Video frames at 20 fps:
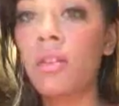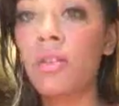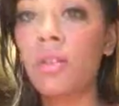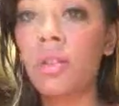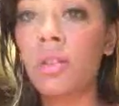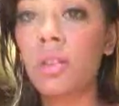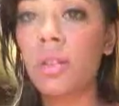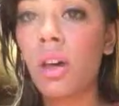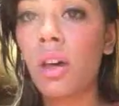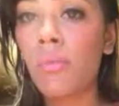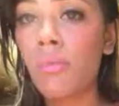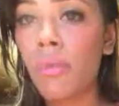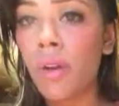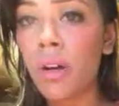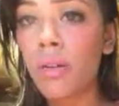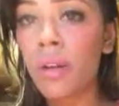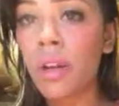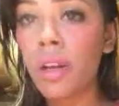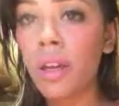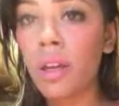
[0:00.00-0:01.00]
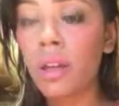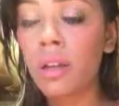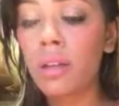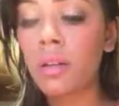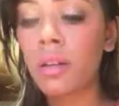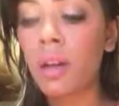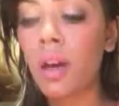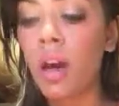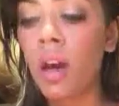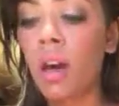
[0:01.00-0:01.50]
who's a Puerto
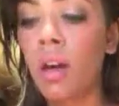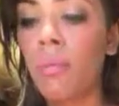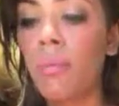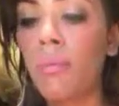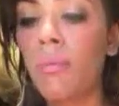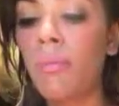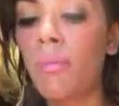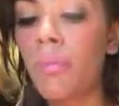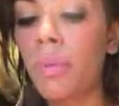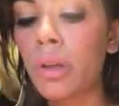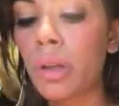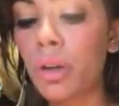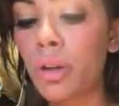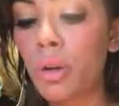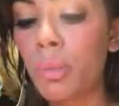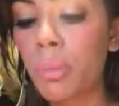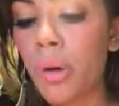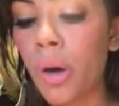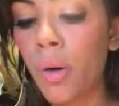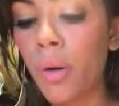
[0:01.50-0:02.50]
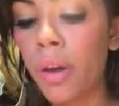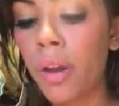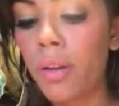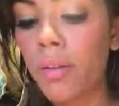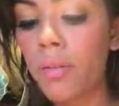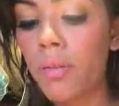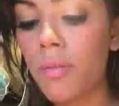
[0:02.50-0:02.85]
Rican political poet